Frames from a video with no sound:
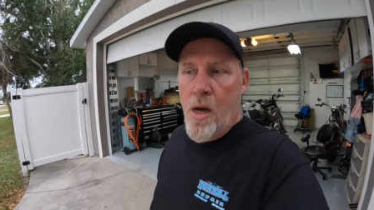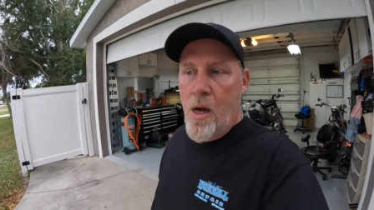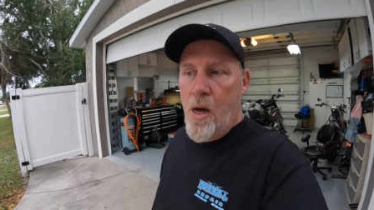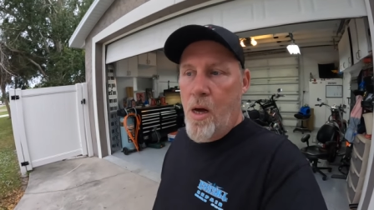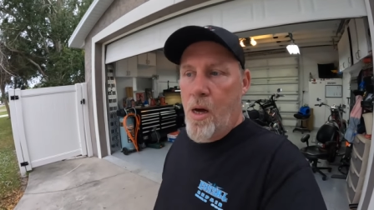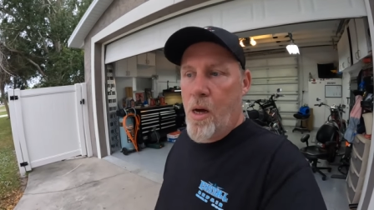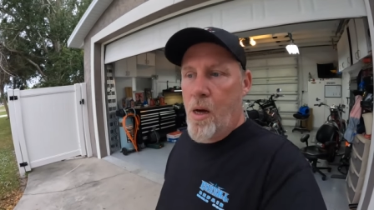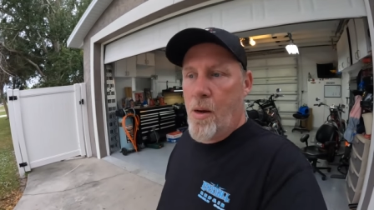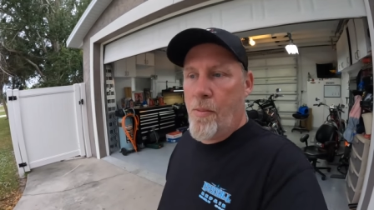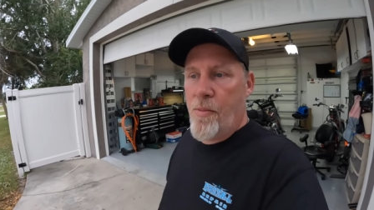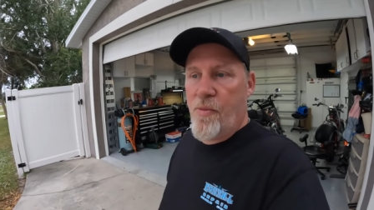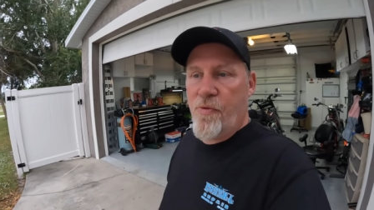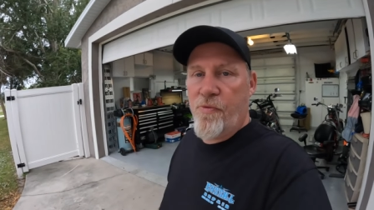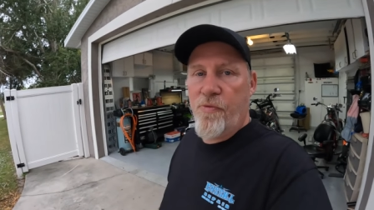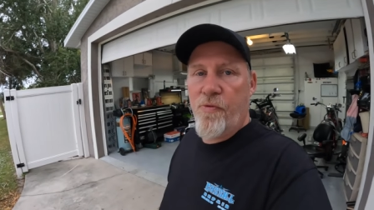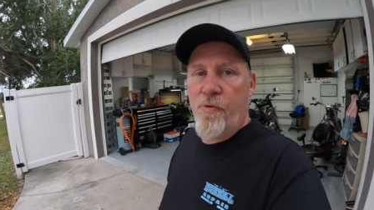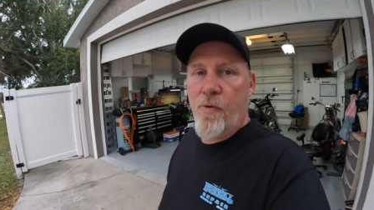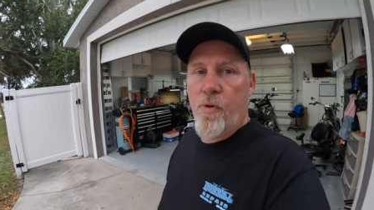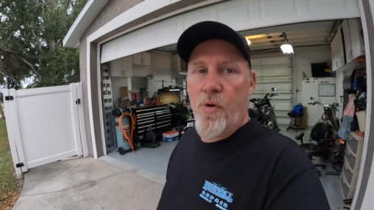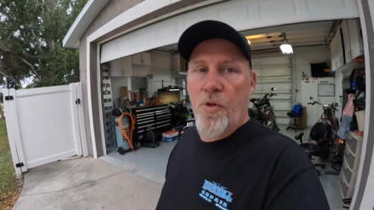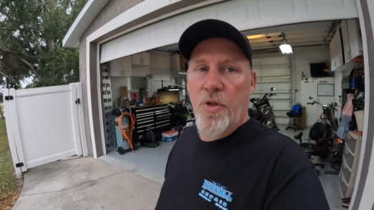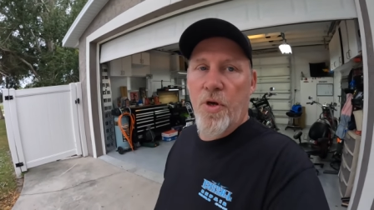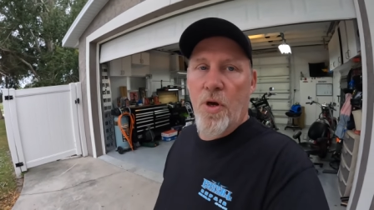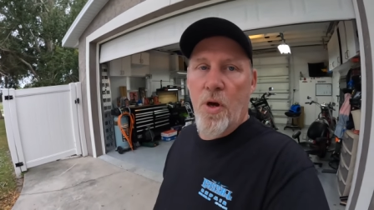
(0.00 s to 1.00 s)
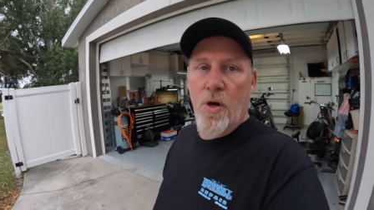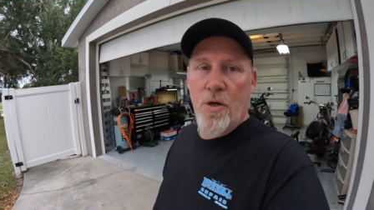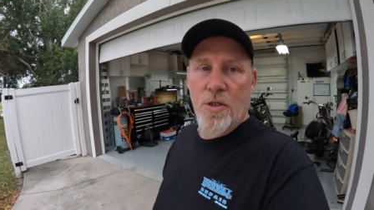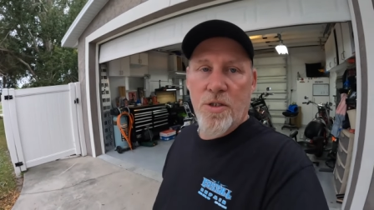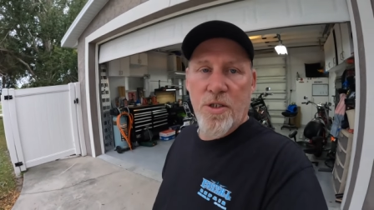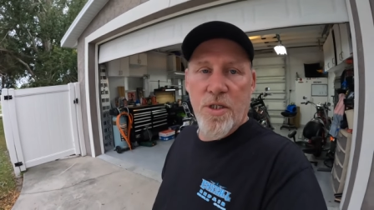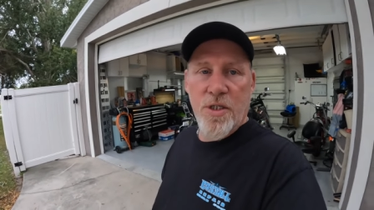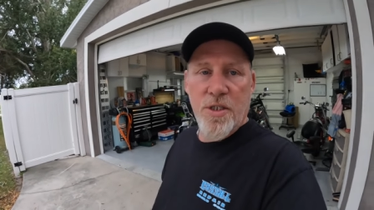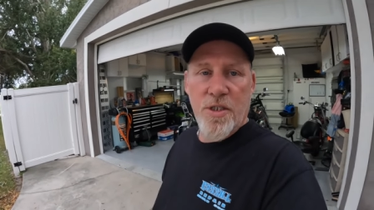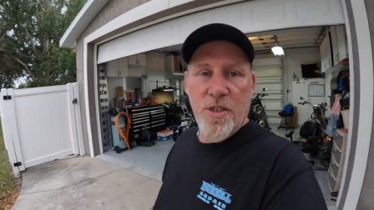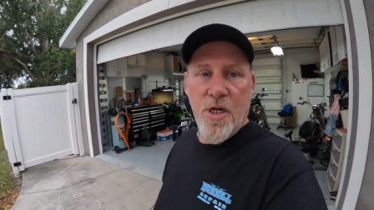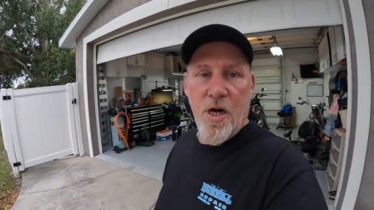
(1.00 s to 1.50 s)
um, for the R
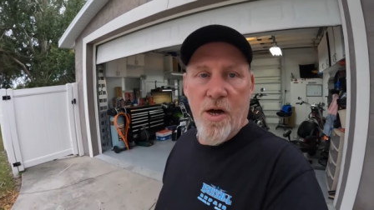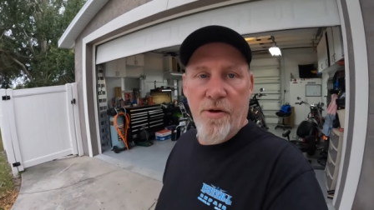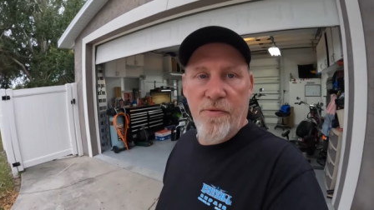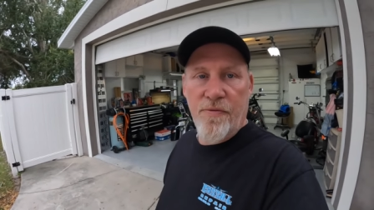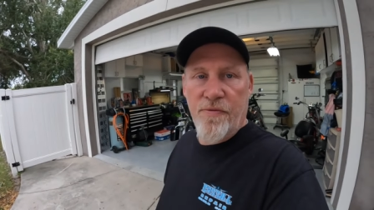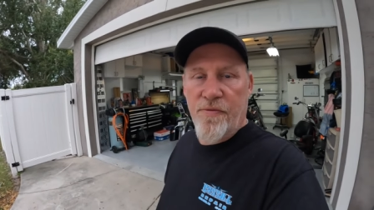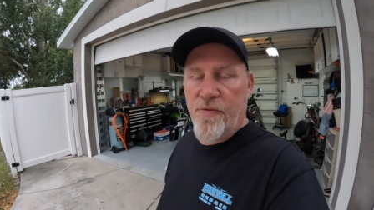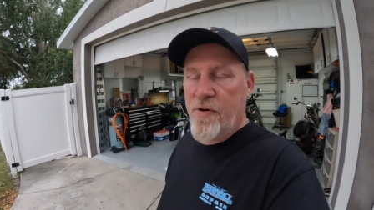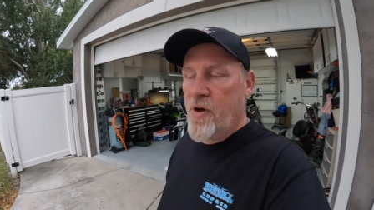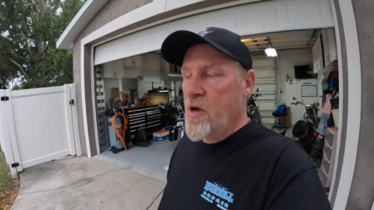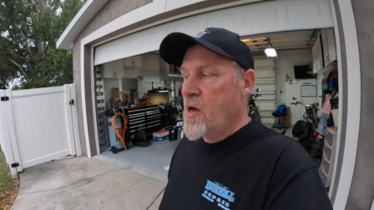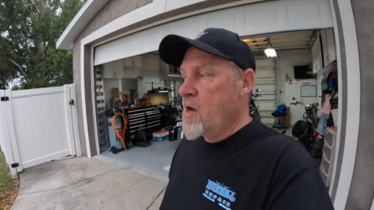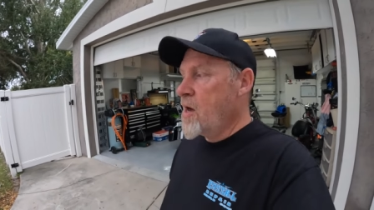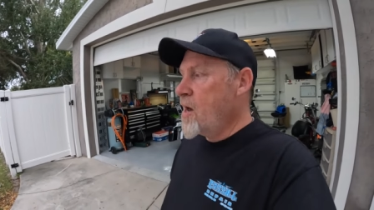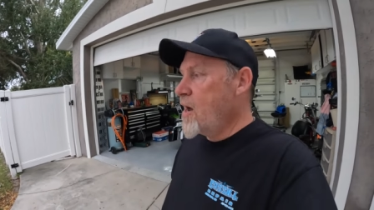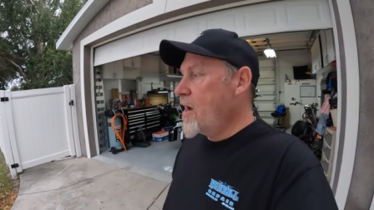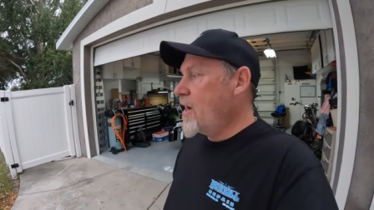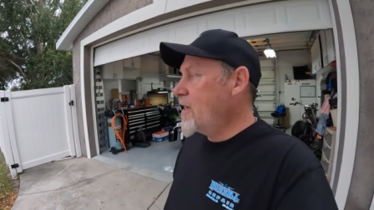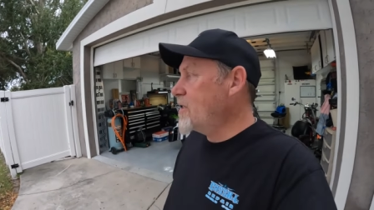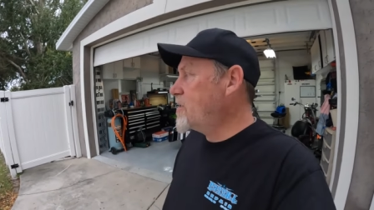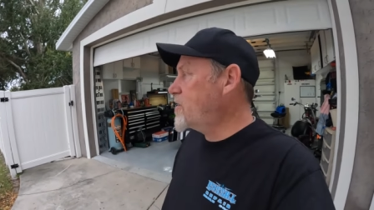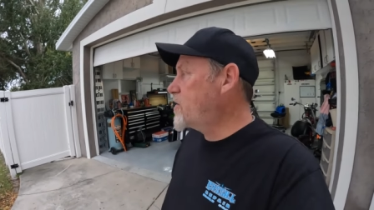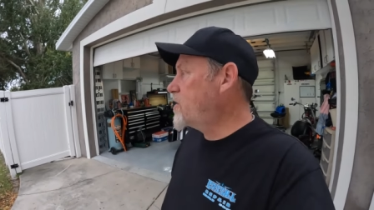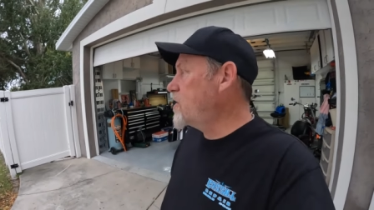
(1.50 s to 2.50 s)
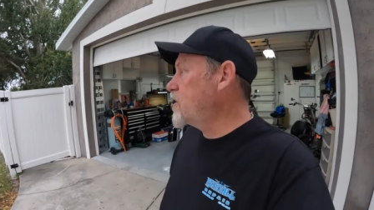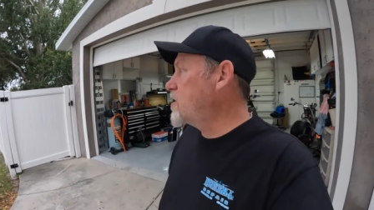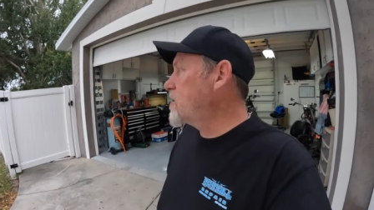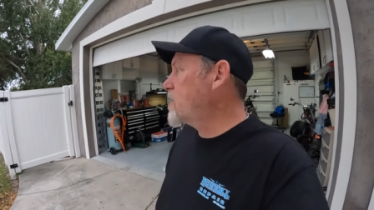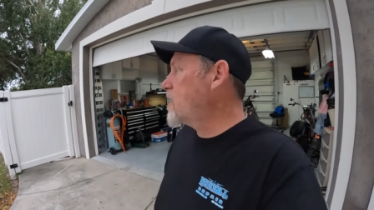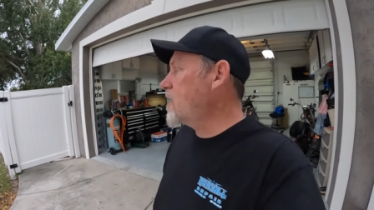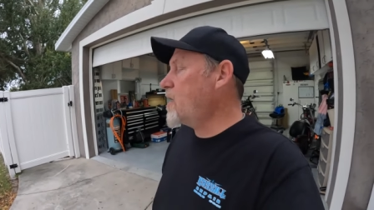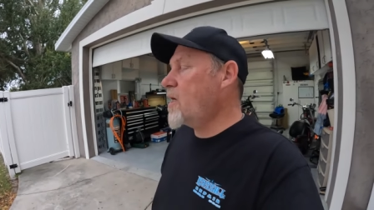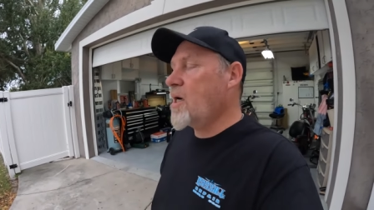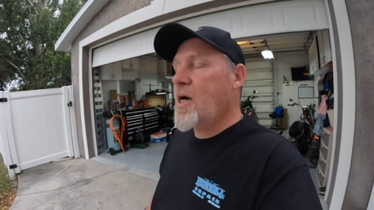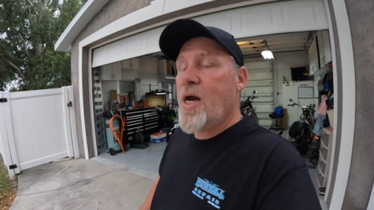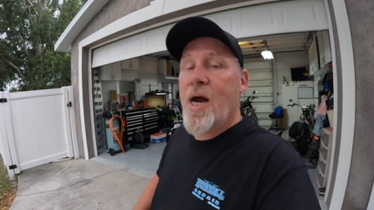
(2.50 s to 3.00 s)
C stuff, it's
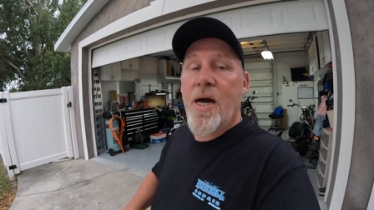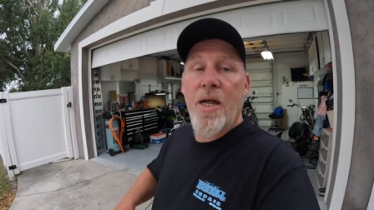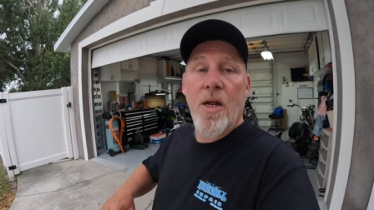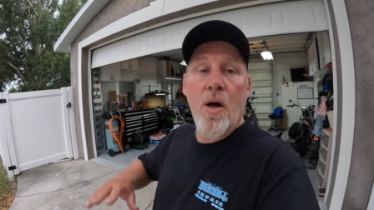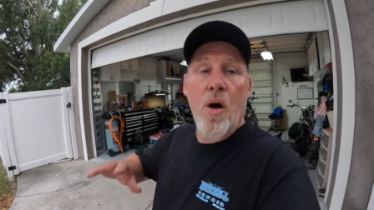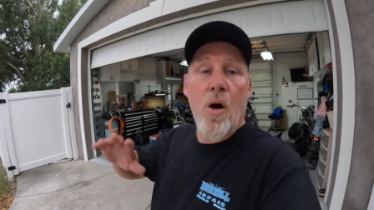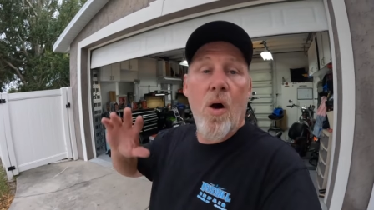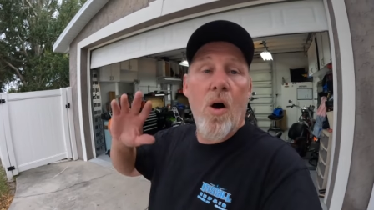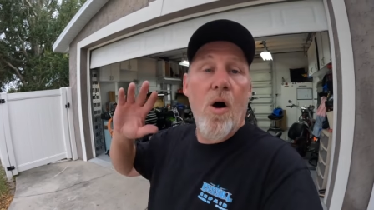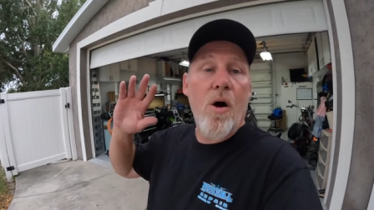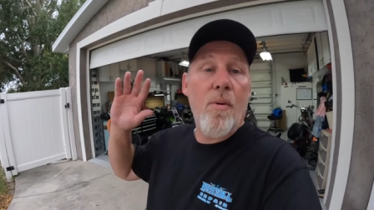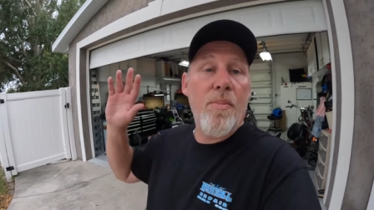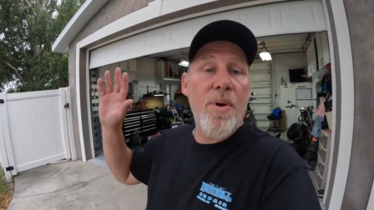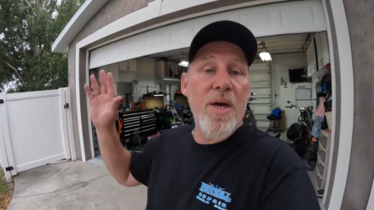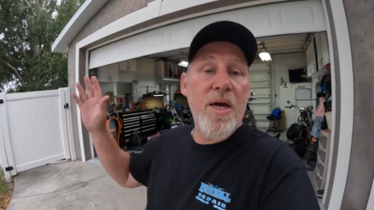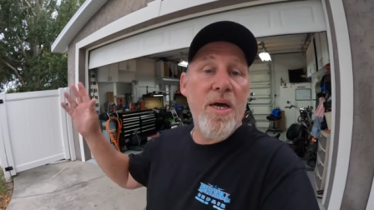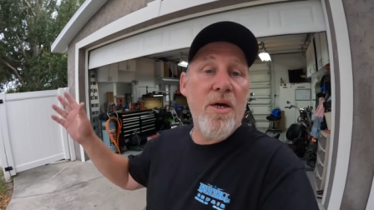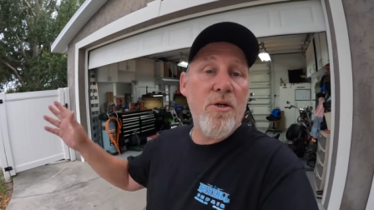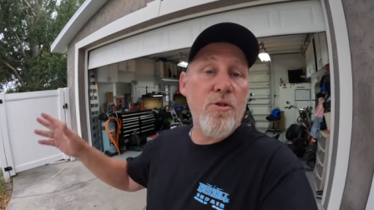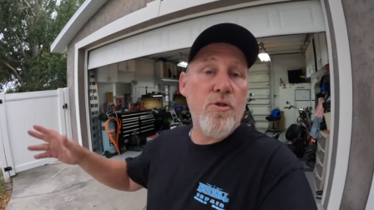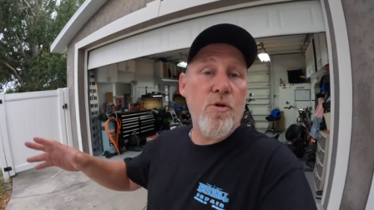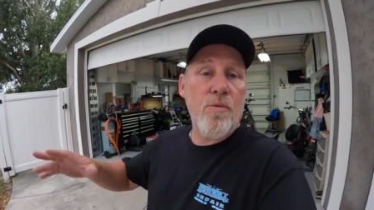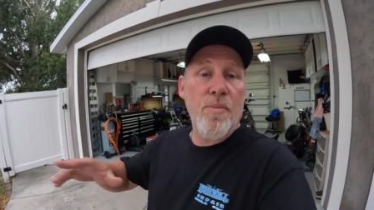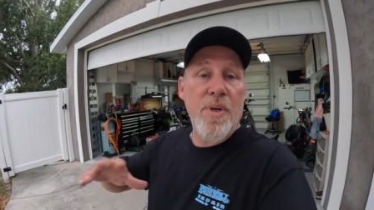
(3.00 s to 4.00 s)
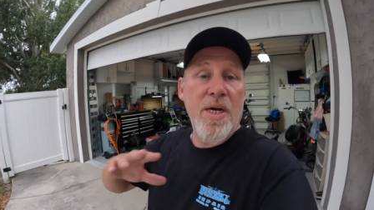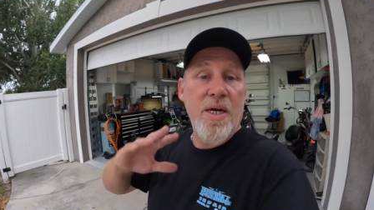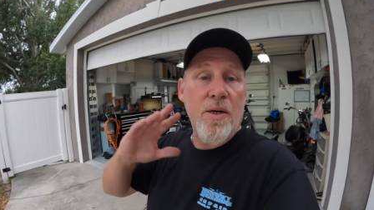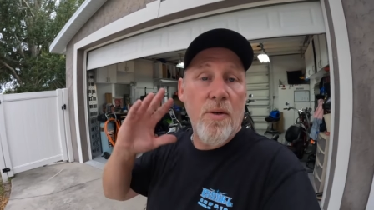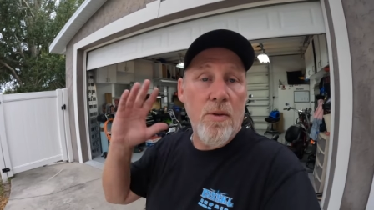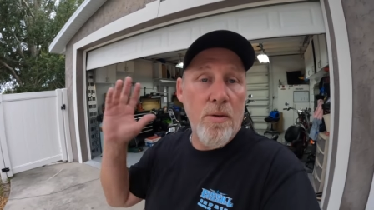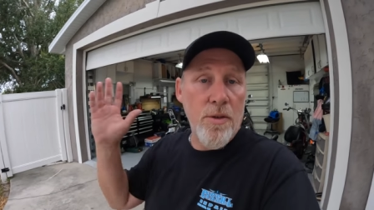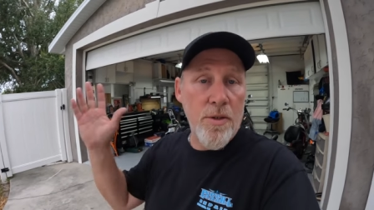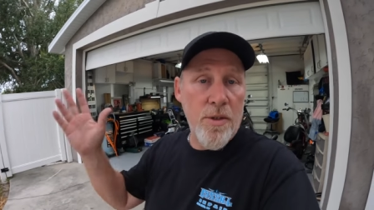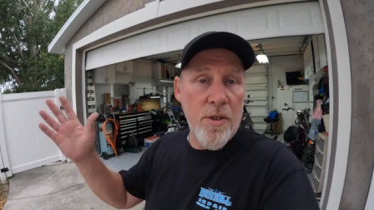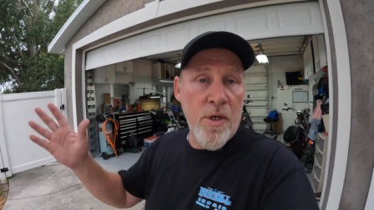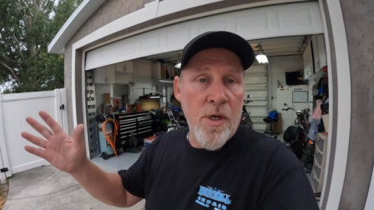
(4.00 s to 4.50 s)
just going to kind of all be
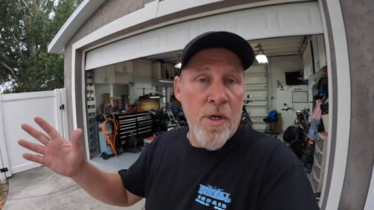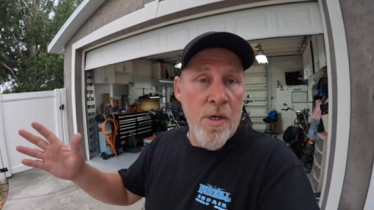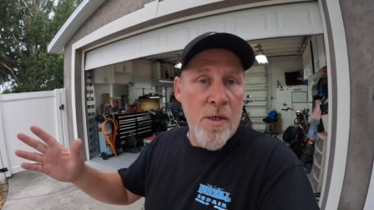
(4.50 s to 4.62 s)
intermingled.